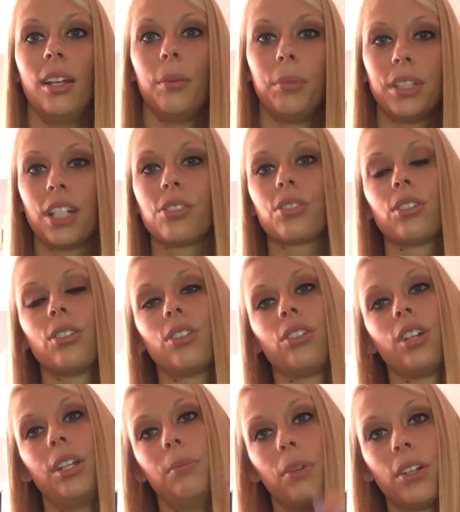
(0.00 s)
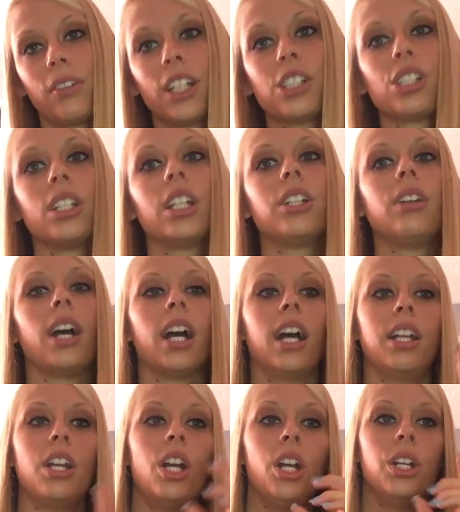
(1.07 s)
potential and motivation that you
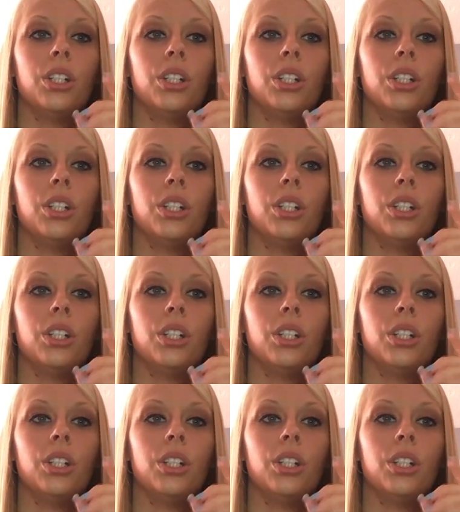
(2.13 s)
had.